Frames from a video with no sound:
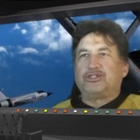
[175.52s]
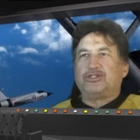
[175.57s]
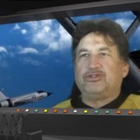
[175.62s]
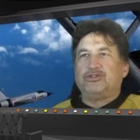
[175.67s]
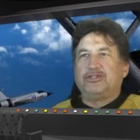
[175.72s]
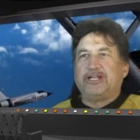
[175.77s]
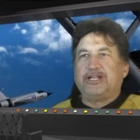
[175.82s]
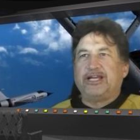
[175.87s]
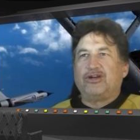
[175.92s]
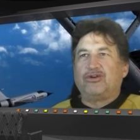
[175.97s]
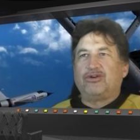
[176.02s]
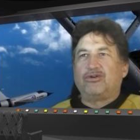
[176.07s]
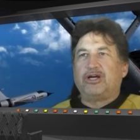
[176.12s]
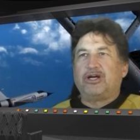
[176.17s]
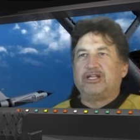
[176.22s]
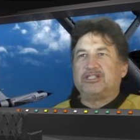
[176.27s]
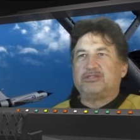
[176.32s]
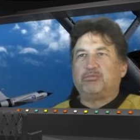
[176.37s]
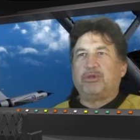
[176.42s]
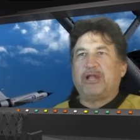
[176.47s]
to later on
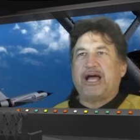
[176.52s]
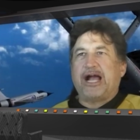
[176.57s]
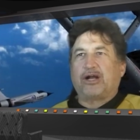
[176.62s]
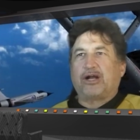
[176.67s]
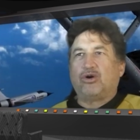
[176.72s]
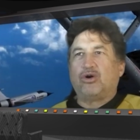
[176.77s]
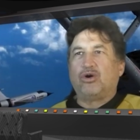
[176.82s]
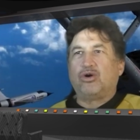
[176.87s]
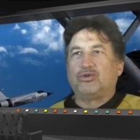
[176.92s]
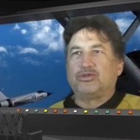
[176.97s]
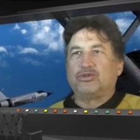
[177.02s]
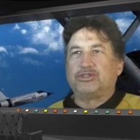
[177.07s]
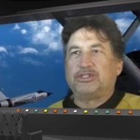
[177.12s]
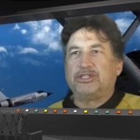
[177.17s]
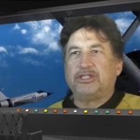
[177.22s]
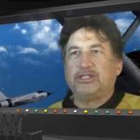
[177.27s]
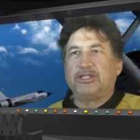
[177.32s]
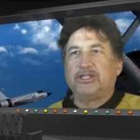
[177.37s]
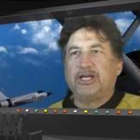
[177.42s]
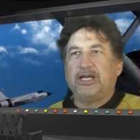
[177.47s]
as black holes,
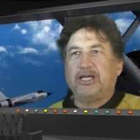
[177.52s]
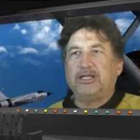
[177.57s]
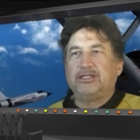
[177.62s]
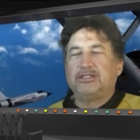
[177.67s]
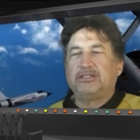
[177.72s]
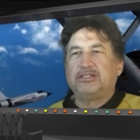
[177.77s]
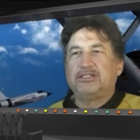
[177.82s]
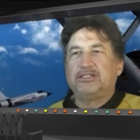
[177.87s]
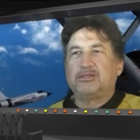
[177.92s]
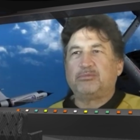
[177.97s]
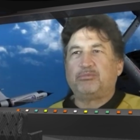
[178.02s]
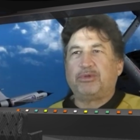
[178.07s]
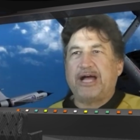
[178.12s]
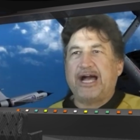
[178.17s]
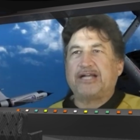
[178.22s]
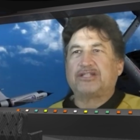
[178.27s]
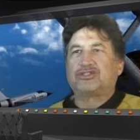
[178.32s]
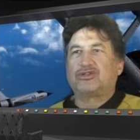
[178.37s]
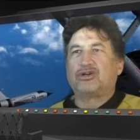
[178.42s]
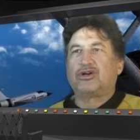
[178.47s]
didn't they? Is a
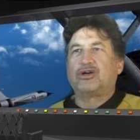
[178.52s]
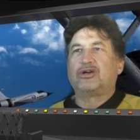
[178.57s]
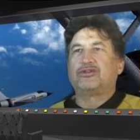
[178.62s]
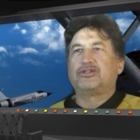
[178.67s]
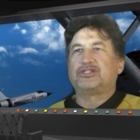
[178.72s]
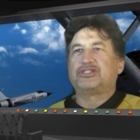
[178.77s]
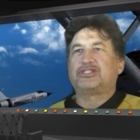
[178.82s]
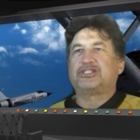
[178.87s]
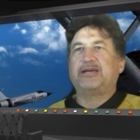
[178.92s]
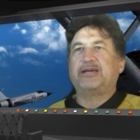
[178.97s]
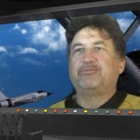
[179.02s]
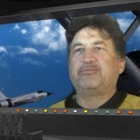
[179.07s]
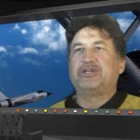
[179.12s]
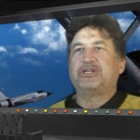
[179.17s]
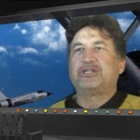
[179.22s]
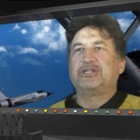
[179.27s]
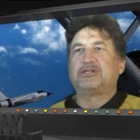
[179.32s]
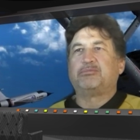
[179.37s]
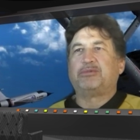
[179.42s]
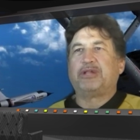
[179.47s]
black star the same thing
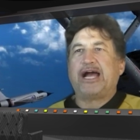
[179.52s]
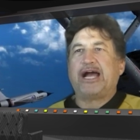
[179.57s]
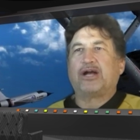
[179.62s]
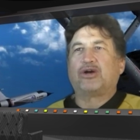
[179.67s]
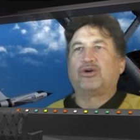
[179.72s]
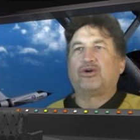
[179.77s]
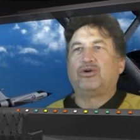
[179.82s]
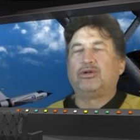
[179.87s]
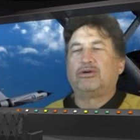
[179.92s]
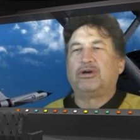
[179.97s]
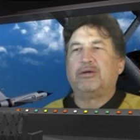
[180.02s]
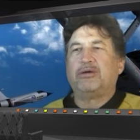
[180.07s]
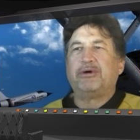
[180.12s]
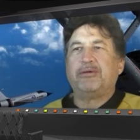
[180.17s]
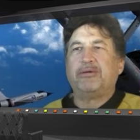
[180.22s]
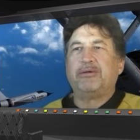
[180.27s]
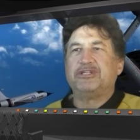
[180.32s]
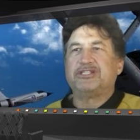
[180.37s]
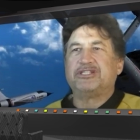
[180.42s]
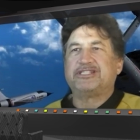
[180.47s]
as a black hole, or am I
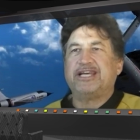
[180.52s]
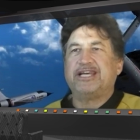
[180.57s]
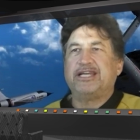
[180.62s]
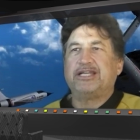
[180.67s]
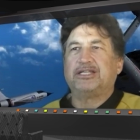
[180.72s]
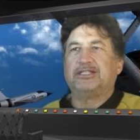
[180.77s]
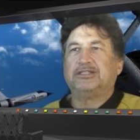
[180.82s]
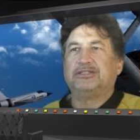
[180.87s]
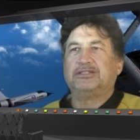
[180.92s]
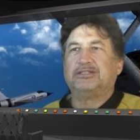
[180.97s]
mistaken?